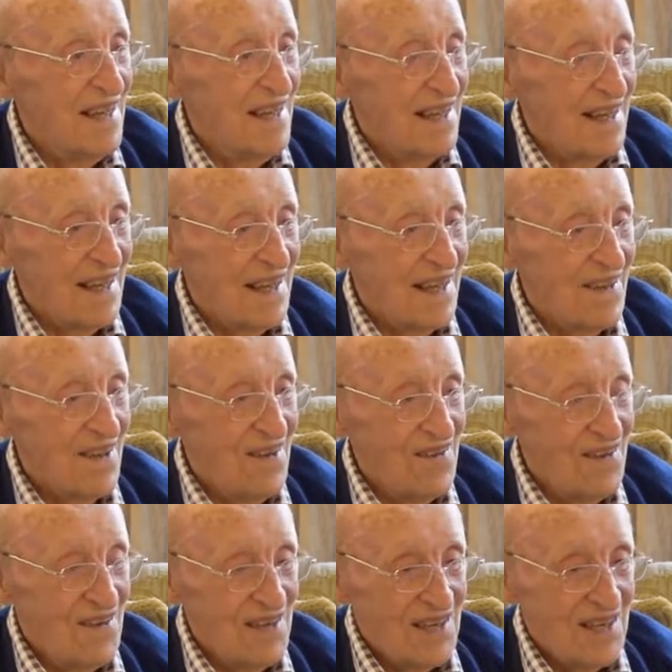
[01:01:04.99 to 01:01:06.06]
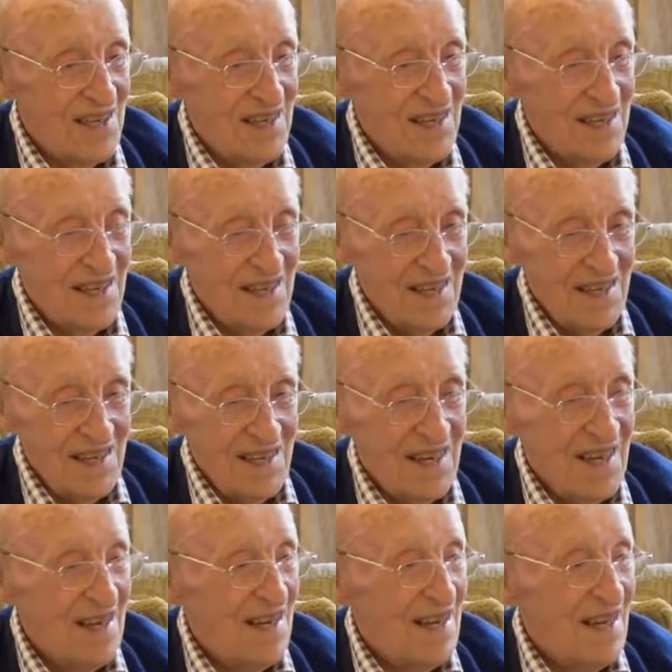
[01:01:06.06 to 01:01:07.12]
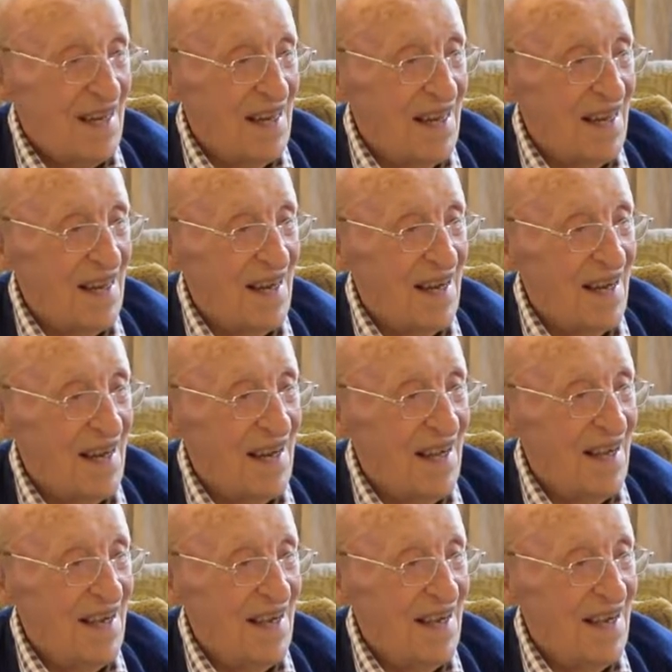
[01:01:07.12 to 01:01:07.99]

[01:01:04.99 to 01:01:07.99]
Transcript: Thanks very yeah, much. Will we see you at the breakfast next month?